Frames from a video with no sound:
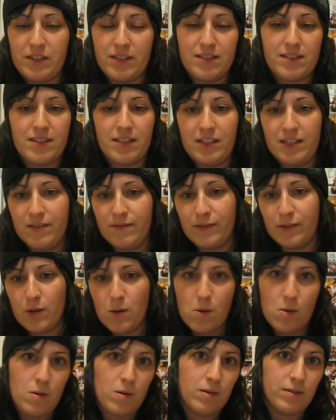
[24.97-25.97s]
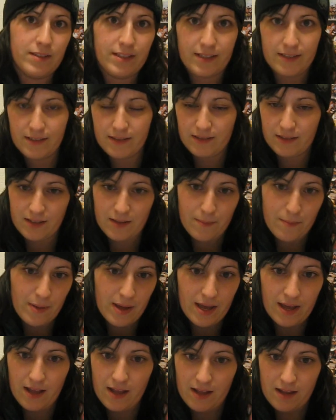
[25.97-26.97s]
the City of Gold and the
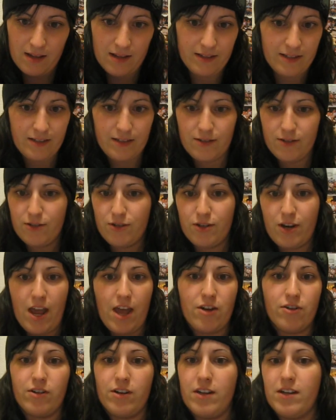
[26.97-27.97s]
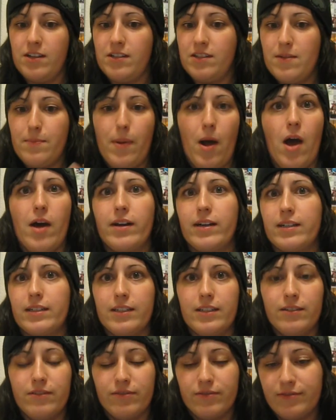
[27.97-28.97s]
Bell and Chandra and the
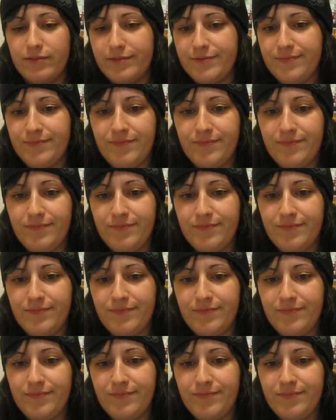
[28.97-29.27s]
Poneglyph.